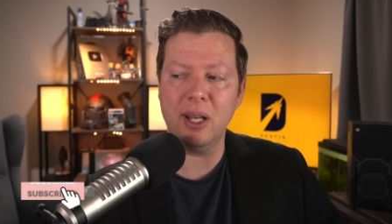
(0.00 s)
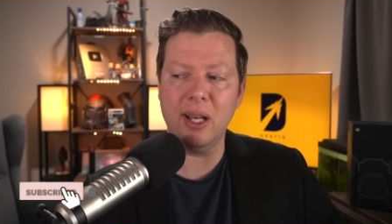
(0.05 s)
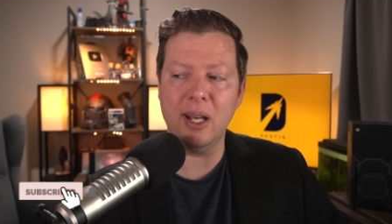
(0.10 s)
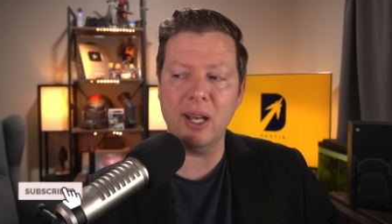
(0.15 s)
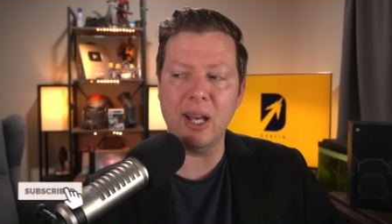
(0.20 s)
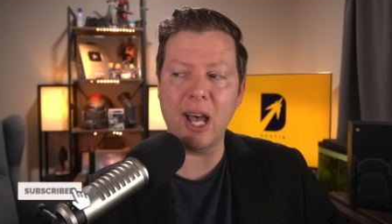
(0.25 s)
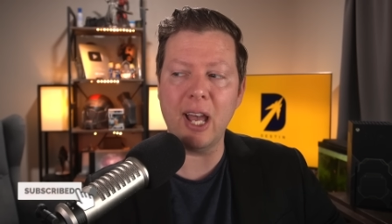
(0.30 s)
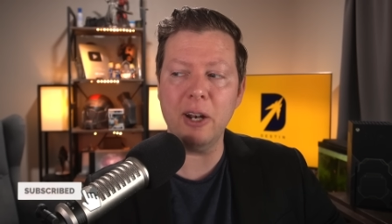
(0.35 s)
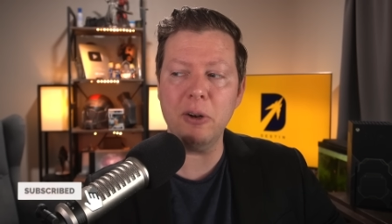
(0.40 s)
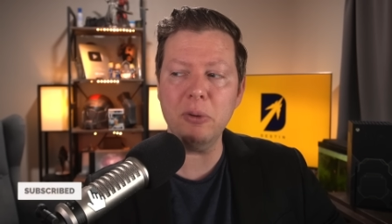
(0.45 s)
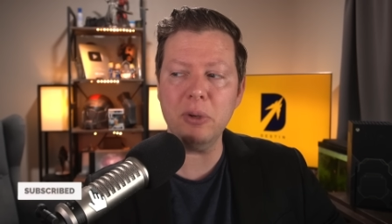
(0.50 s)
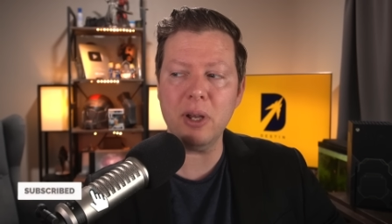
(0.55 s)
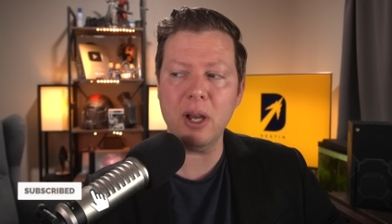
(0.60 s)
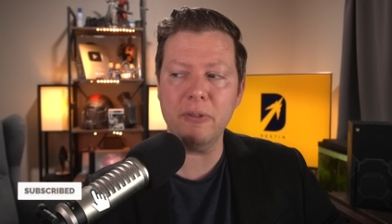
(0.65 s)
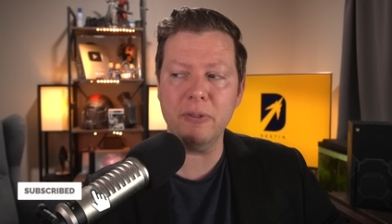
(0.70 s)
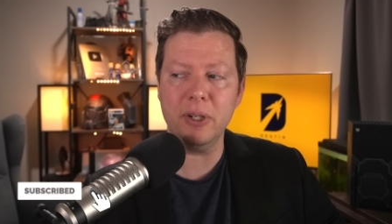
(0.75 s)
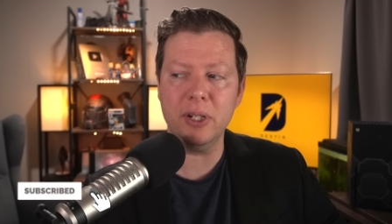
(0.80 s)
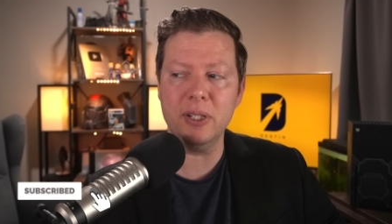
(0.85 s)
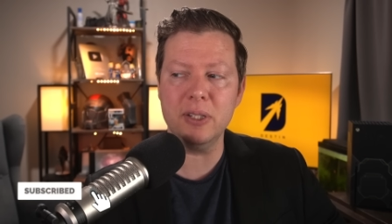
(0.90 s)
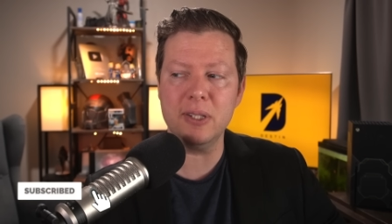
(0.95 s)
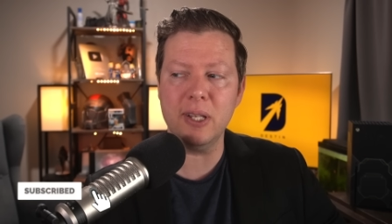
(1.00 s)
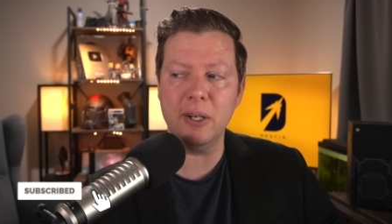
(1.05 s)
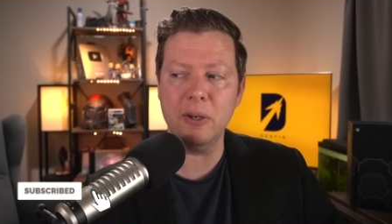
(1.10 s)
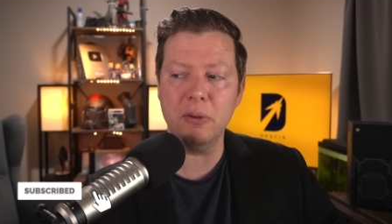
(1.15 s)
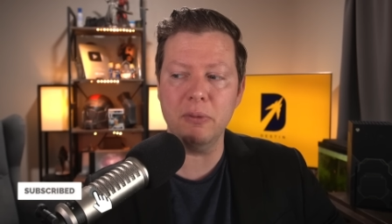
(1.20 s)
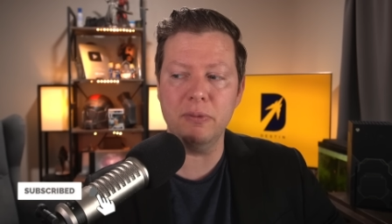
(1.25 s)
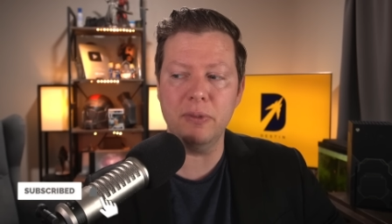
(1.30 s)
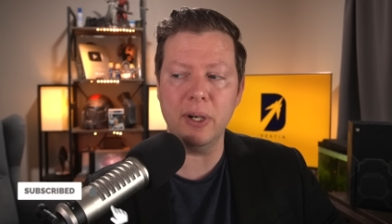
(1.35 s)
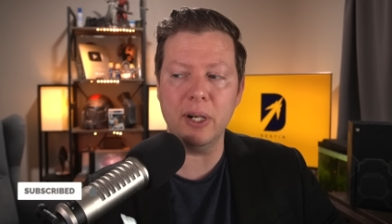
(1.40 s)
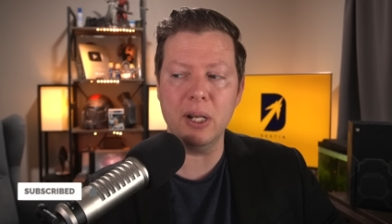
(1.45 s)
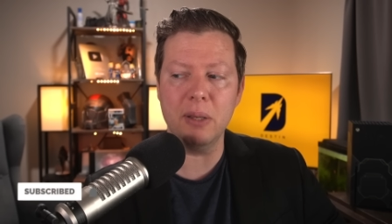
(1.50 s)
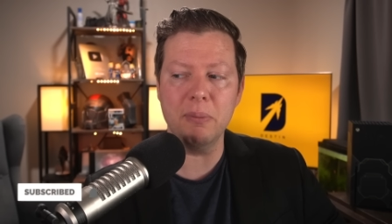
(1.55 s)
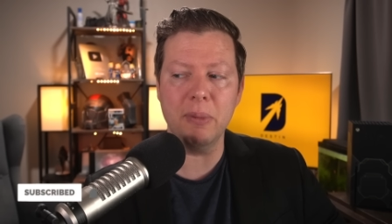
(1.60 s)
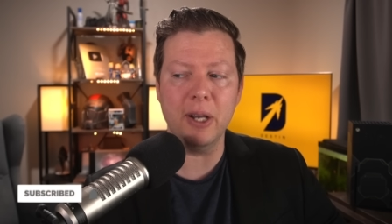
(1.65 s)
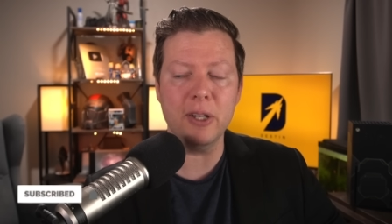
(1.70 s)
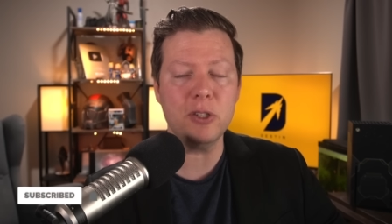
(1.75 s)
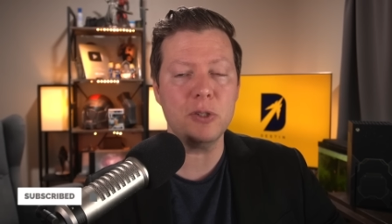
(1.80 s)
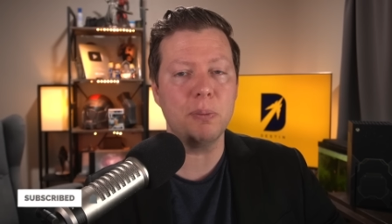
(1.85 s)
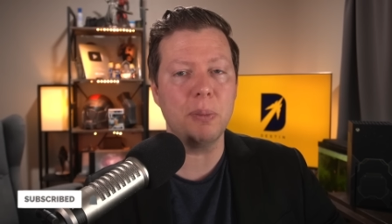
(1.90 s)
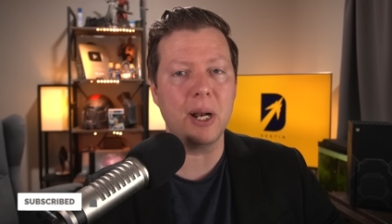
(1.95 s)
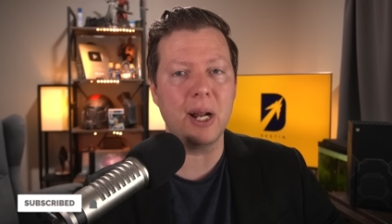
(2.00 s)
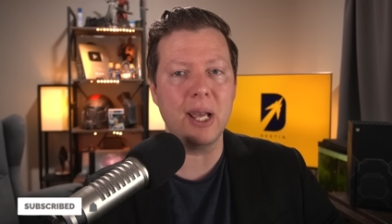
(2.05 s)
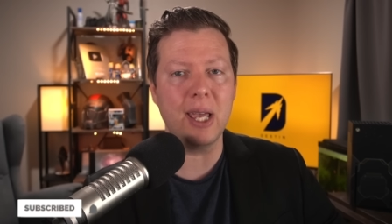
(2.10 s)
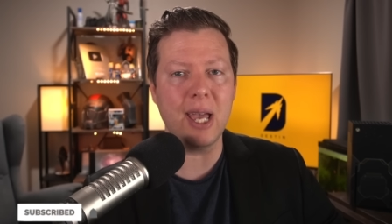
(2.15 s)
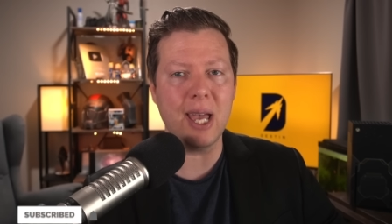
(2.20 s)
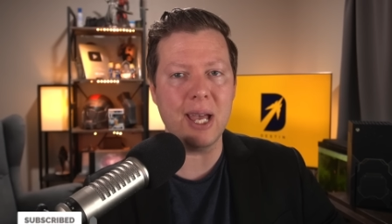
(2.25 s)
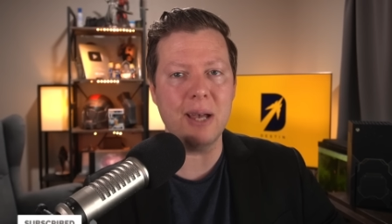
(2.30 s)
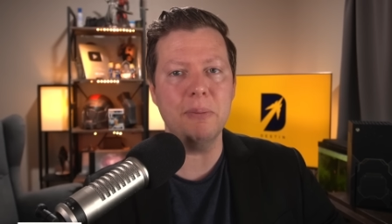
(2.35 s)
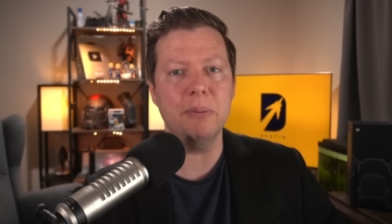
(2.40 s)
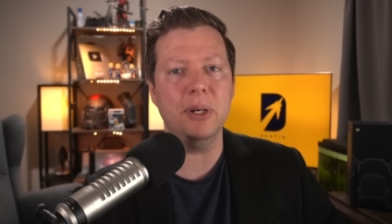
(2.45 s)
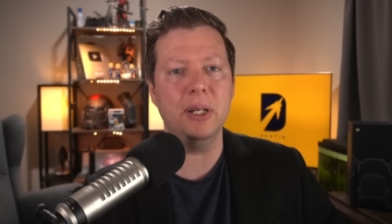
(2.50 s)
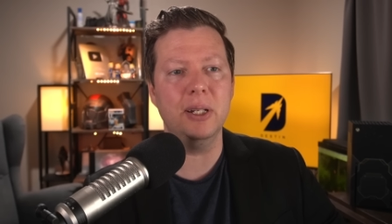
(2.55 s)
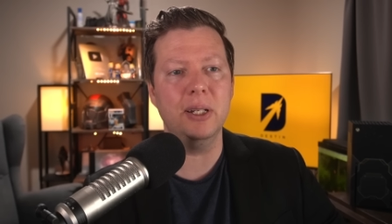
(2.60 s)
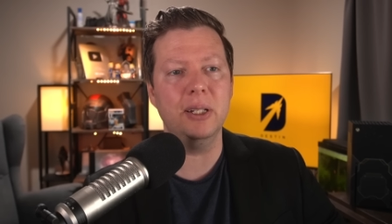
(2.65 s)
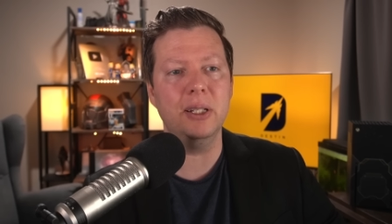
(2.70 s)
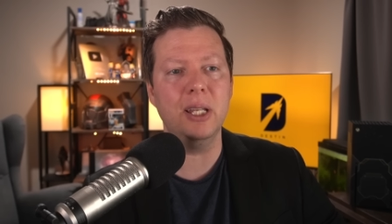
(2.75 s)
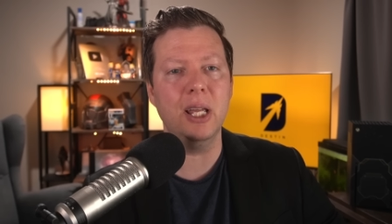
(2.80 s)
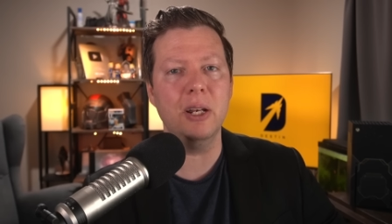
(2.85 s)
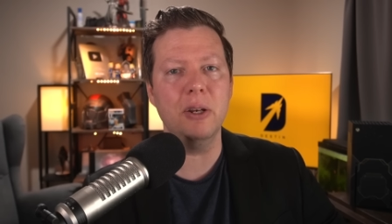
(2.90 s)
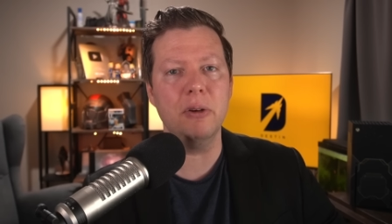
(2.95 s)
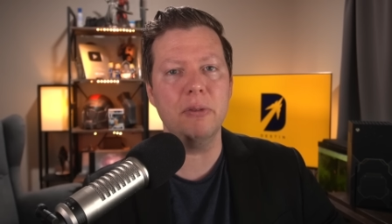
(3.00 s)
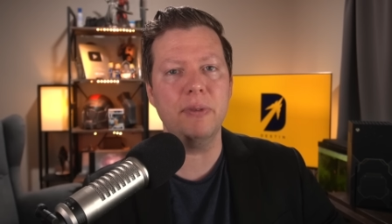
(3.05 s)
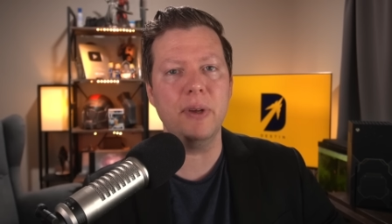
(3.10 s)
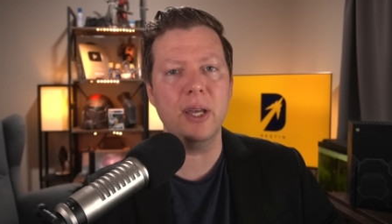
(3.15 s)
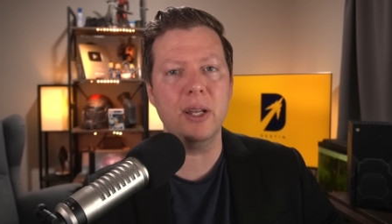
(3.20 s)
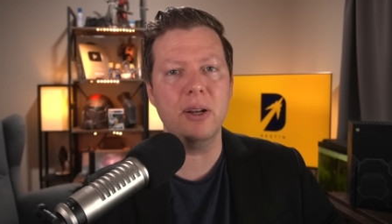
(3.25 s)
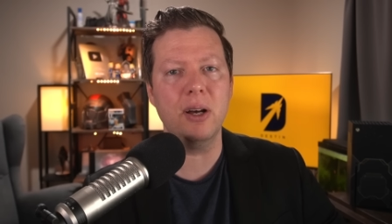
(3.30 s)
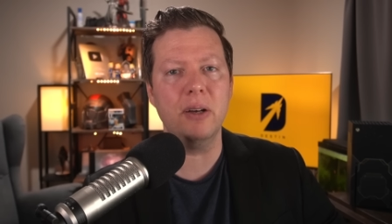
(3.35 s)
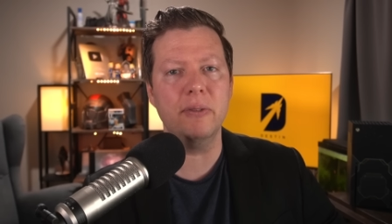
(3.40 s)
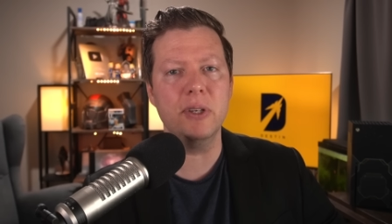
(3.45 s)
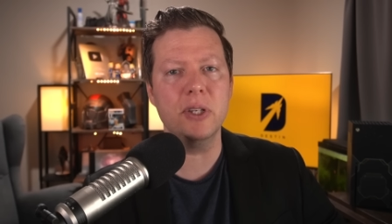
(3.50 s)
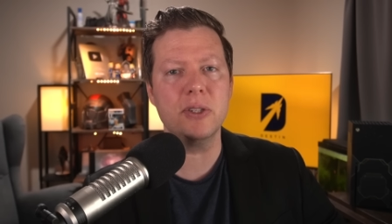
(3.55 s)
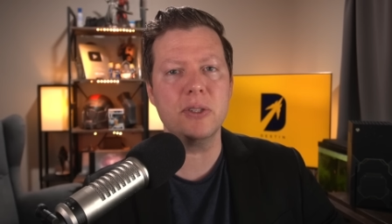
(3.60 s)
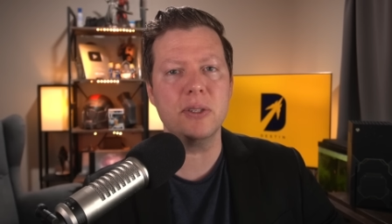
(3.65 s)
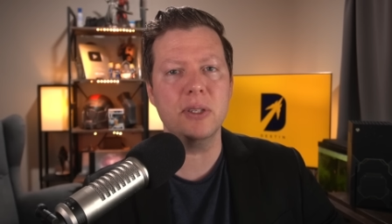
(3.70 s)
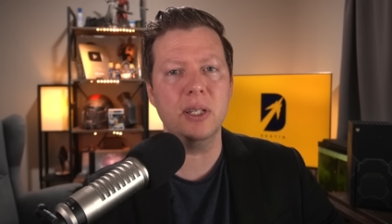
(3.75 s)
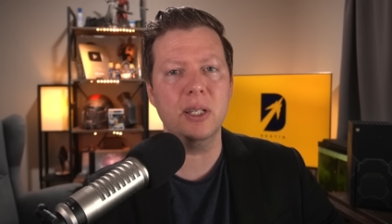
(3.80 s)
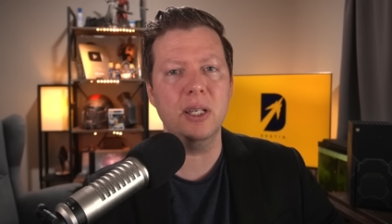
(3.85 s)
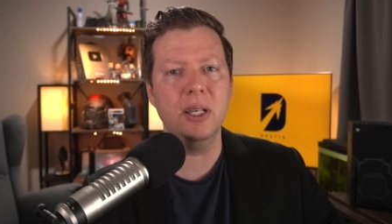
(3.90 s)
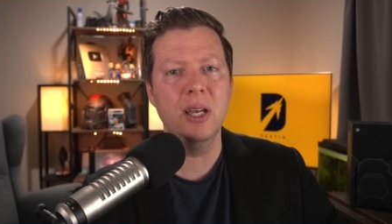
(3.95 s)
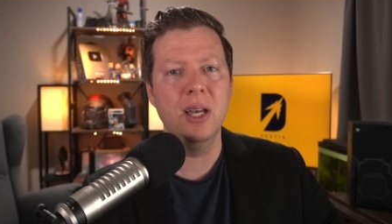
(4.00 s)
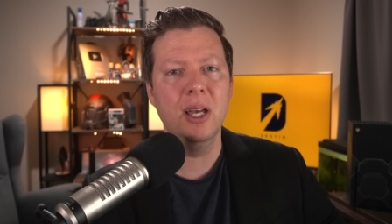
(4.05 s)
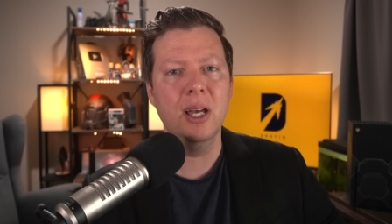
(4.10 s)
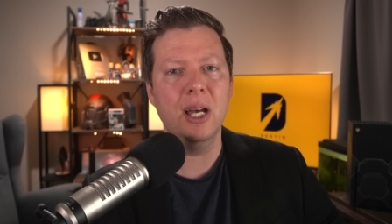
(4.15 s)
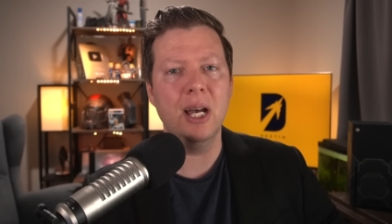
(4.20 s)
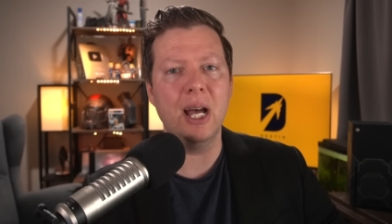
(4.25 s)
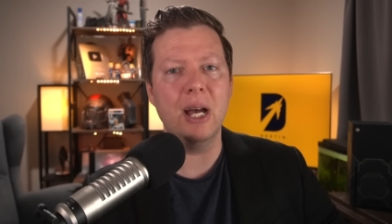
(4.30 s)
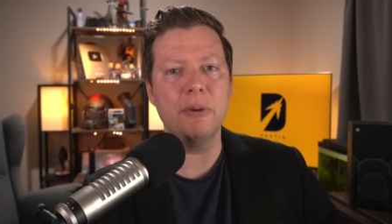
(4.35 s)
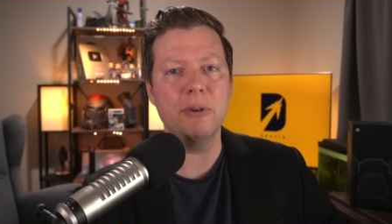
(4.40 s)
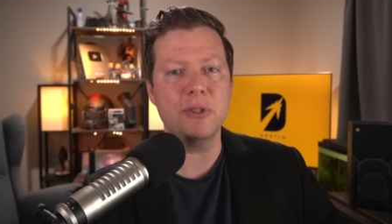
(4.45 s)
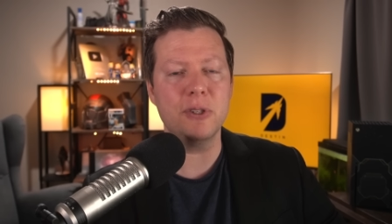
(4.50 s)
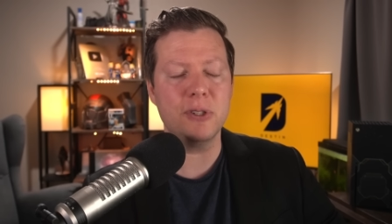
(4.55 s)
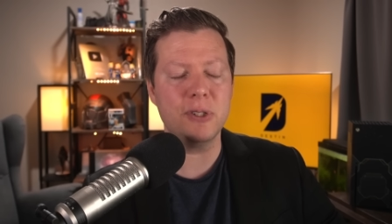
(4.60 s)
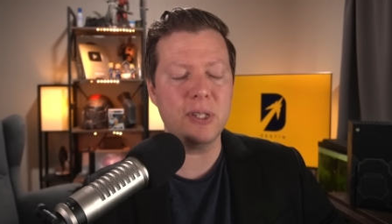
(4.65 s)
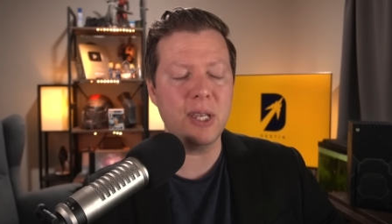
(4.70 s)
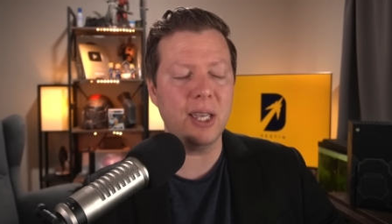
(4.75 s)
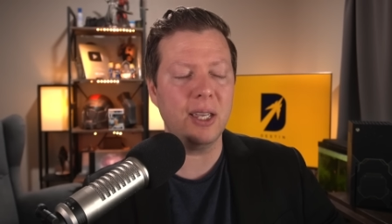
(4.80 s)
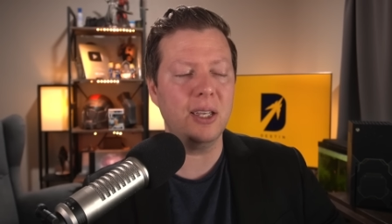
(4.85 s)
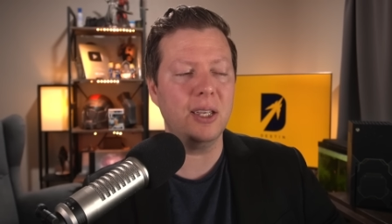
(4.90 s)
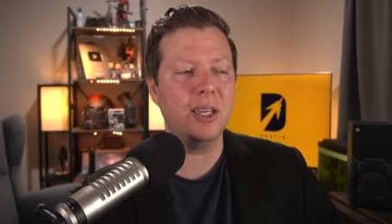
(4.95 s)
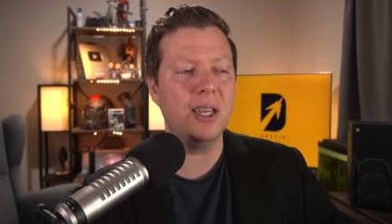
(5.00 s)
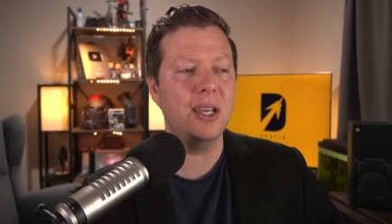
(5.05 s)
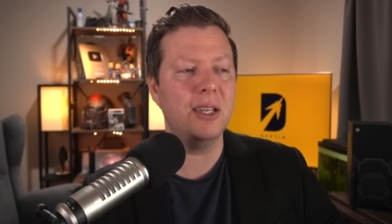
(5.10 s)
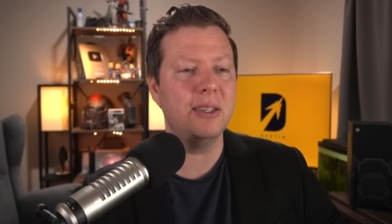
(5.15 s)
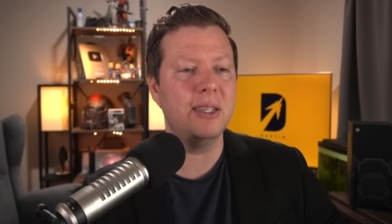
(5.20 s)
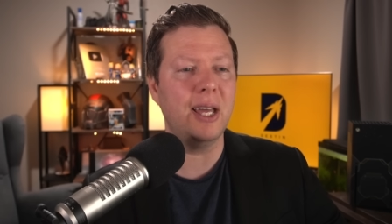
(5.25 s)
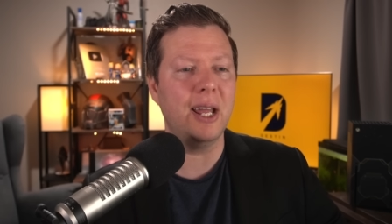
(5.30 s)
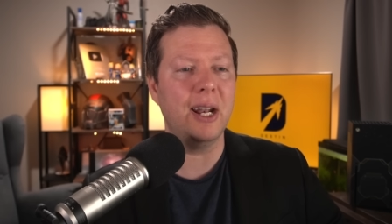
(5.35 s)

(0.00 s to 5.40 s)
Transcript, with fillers: Uh, I don't cover Nintendo very much, but I am a Nintendo fan, obviously. I was a Sega kid that